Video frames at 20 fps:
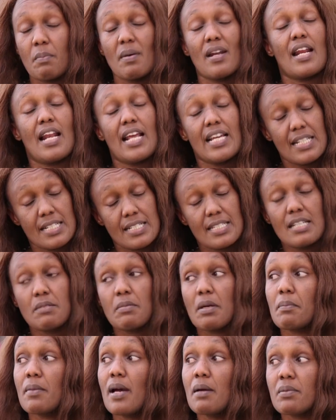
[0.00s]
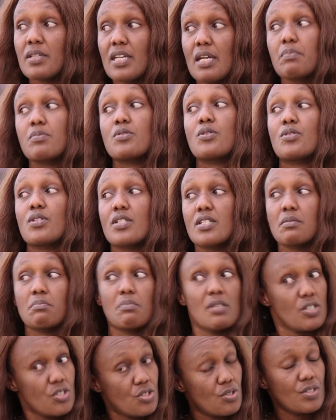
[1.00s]
But like I said, my mom kept on
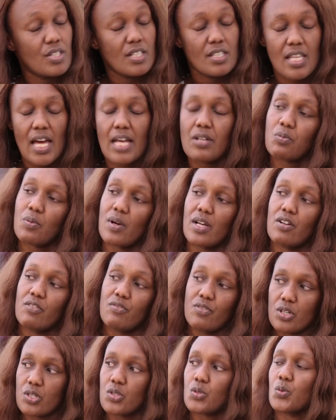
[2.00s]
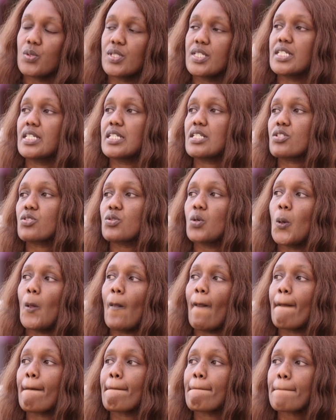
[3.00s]
mentioning that word of not quitting. So
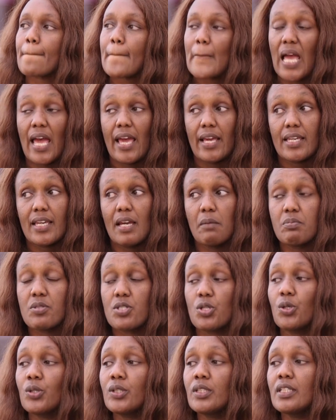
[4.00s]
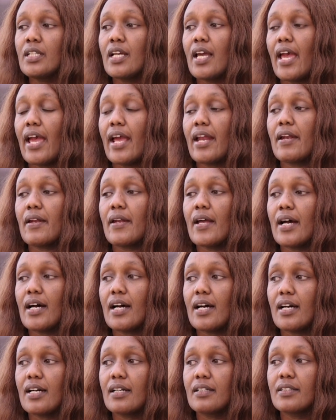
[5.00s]
I kept on, and
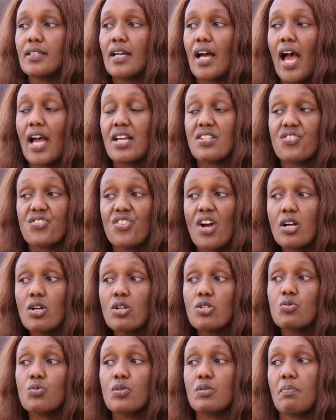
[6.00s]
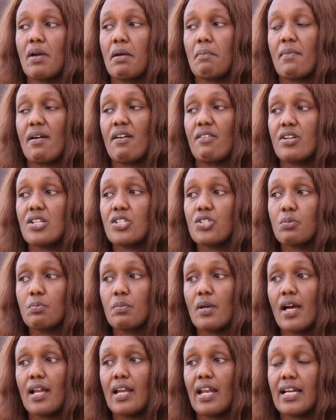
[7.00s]
I struggled with my marriage,
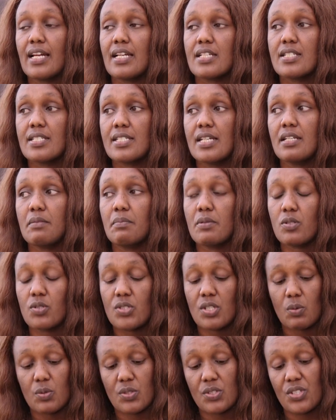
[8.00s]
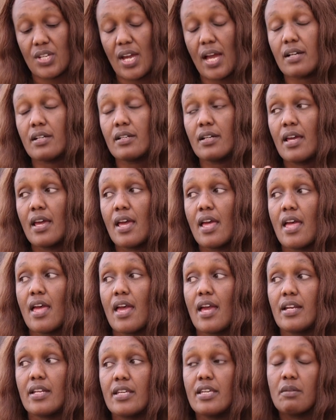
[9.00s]
like I said, because I was young
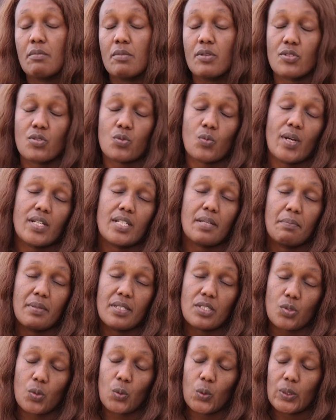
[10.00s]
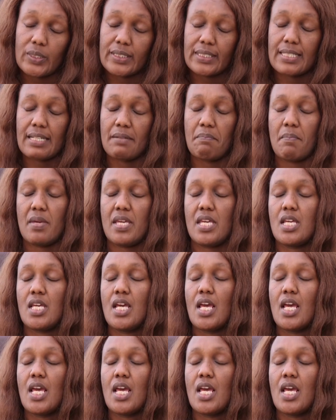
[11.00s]
and he was quite a bit older than me.